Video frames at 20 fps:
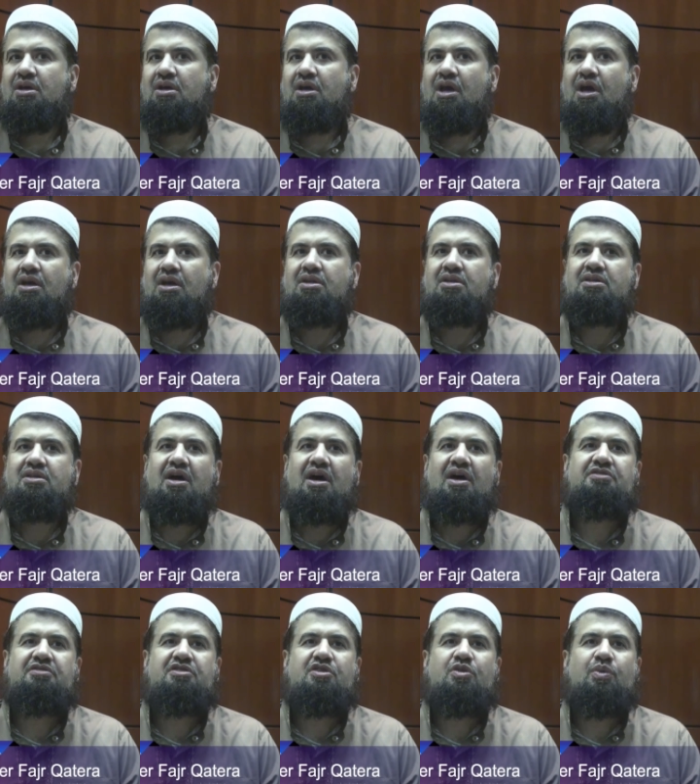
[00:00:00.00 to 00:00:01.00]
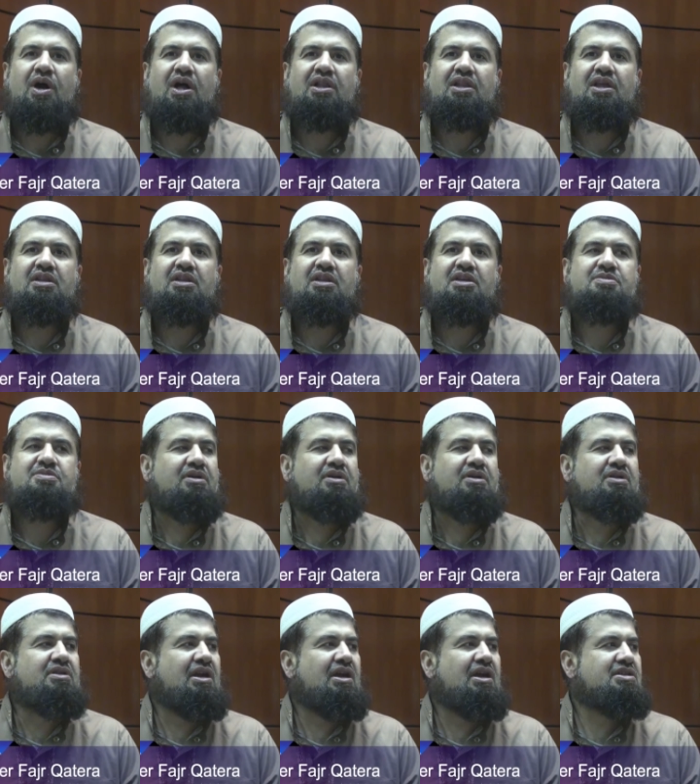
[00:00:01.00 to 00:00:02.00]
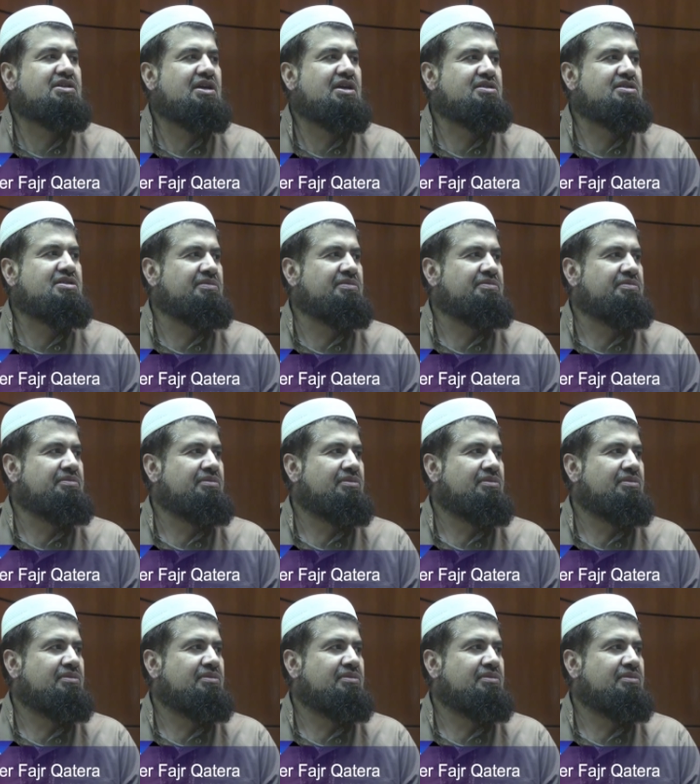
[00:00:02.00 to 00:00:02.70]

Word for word: and after a while Allah subhanahu wa ta'ala tells him,